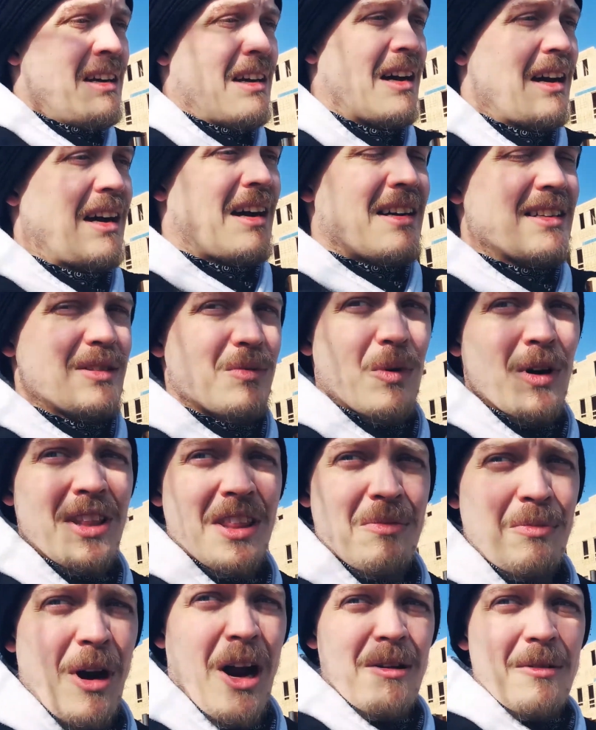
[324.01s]
Uh, it's one
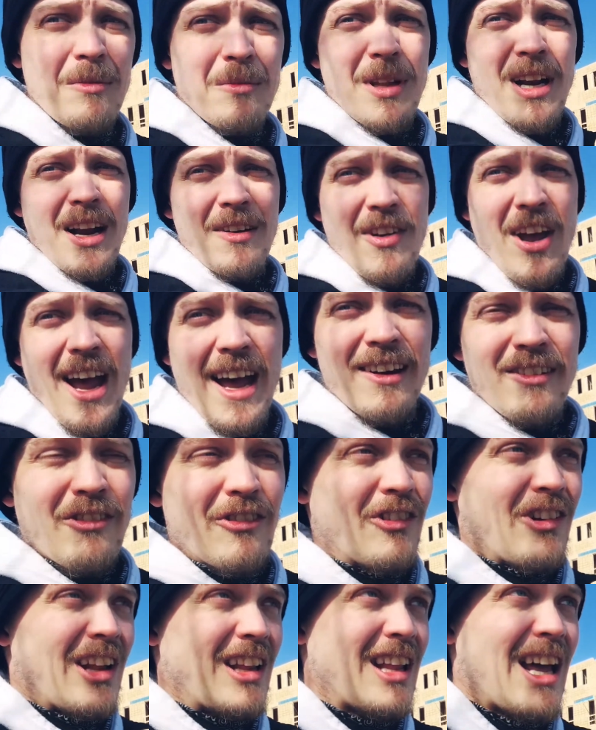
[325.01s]
problem that I've had a
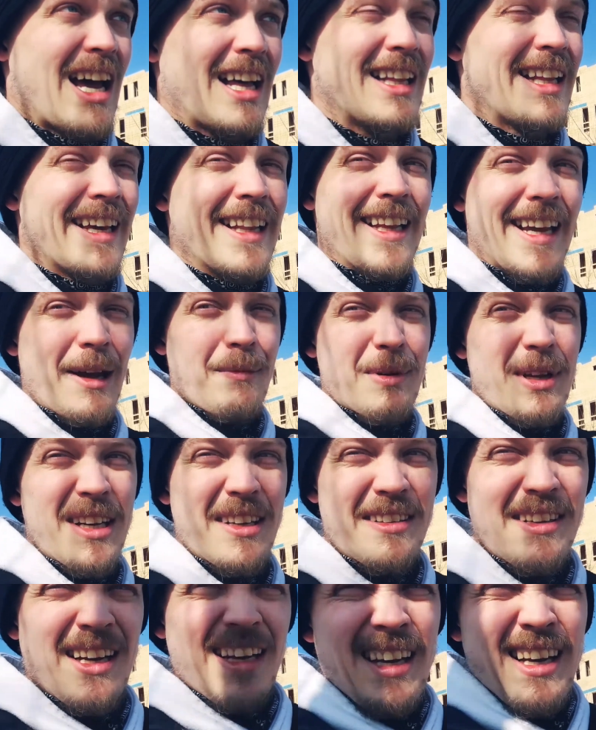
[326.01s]
lot lately. I've
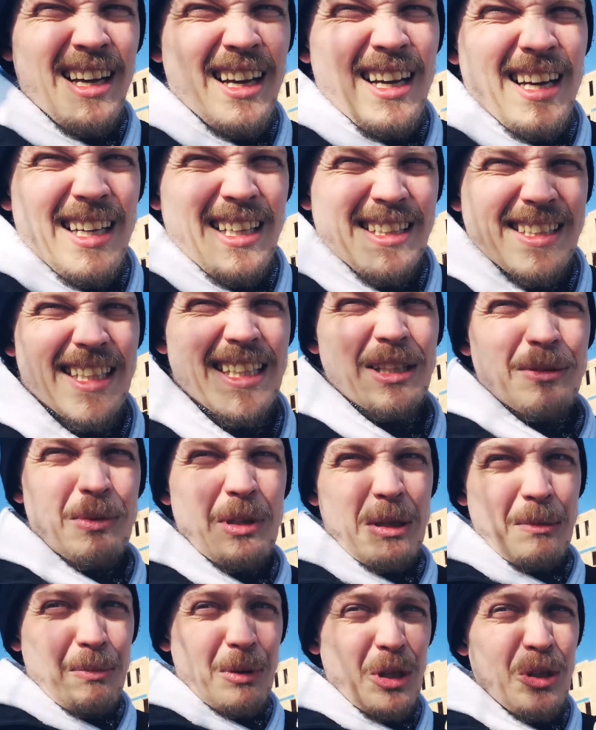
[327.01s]
been dealing
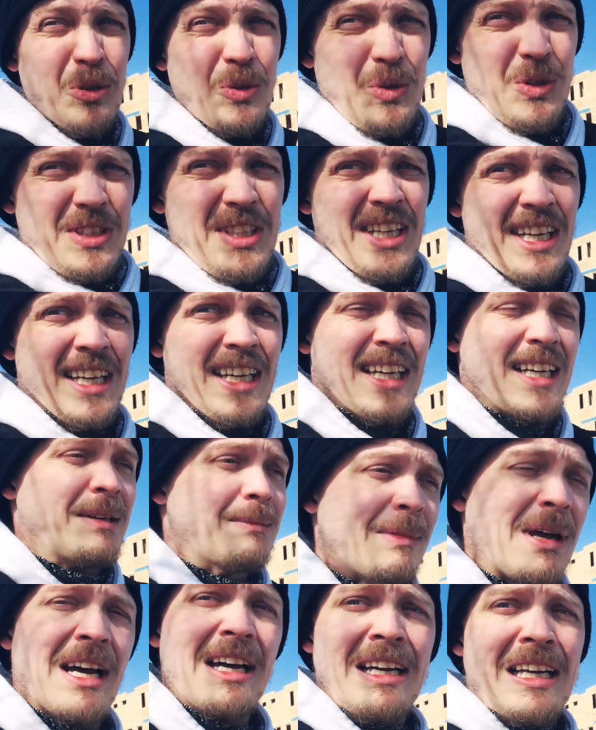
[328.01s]
with the blues,
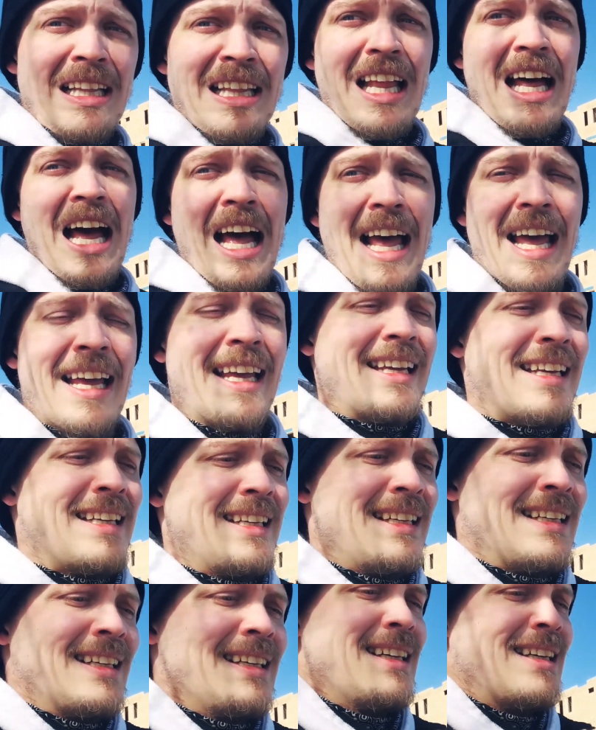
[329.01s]
I'm not gonna lie.
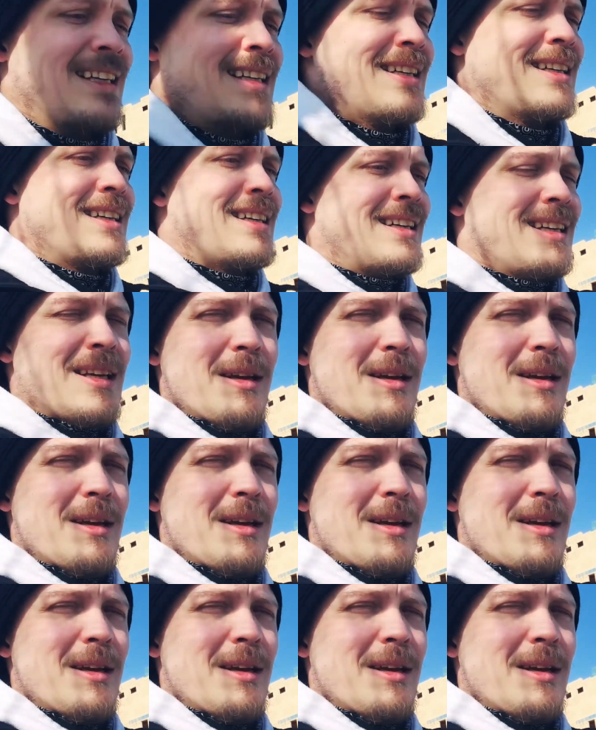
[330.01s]
Just